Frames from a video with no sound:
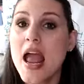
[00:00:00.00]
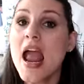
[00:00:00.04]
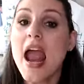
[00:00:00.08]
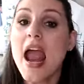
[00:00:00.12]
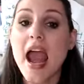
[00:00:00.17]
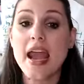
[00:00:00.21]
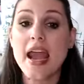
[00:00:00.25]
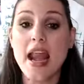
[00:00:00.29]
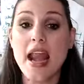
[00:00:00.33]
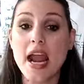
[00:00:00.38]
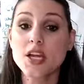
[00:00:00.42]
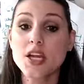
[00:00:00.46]

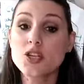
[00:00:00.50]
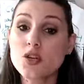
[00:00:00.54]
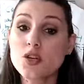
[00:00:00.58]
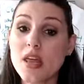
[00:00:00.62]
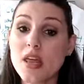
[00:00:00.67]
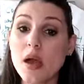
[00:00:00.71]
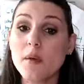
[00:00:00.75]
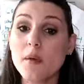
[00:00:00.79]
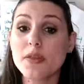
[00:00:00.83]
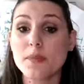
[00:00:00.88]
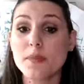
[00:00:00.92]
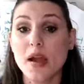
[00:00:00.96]
And I do that
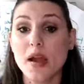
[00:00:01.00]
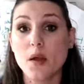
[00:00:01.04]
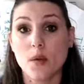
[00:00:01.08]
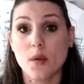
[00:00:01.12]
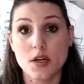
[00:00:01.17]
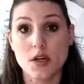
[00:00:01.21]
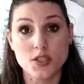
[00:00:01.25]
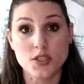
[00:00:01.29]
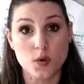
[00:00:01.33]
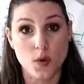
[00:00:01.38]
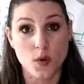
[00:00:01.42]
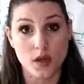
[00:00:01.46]
with my
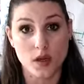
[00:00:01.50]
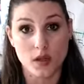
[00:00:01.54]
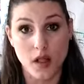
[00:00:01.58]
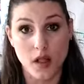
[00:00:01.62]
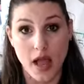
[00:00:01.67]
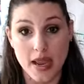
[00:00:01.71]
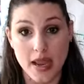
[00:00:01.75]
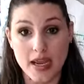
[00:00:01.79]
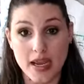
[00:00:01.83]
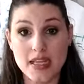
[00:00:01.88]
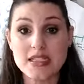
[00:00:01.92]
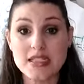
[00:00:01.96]
one-to-one
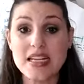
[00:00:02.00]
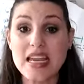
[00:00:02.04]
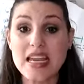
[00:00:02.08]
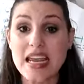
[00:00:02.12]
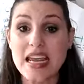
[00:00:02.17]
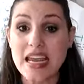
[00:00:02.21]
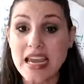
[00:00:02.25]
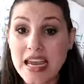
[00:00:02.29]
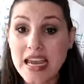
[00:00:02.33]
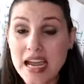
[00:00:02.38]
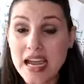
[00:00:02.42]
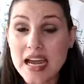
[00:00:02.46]
clients,
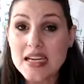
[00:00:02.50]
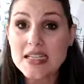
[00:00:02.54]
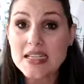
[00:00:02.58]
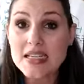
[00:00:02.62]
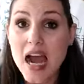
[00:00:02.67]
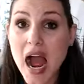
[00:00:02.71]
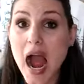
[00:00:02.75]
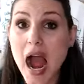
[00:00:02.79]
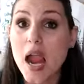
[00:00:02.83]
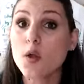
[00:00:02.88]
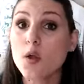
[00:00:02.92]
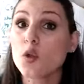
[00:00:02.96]
and
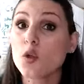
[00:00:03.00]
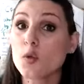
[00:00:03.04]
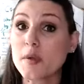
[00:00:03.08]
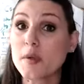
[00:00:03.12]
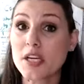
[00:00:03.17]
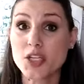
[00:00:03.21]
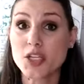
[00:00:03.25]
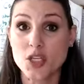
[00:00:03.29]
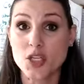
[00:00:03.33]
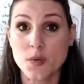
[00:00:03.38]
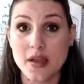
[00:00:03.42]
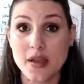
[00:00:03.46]
I will be
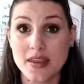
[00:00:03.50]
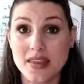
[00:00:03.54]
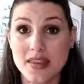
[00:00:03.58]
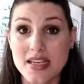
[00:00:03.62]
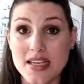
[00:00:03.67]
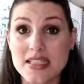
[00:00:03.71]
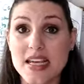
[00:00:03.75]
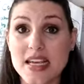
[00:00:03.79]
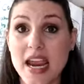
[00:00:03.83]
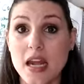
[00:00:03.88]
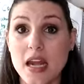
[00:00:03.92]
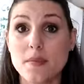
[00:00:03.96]
doing this
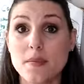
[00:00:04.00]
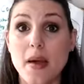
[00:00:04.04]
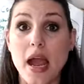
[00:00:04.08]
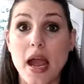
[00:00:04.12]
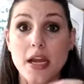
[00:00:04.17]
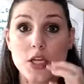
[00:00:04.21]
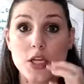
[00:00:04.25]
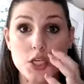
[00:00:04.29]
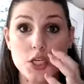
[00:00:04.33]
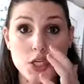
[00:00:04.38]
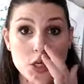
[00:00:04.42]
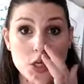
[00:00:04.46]
in my
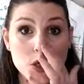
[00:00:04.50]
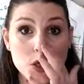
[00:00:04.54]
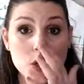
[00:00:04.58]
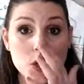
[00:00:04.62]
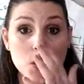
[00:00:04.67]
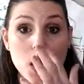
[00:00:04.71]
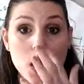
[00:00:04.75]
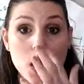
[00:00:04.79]
new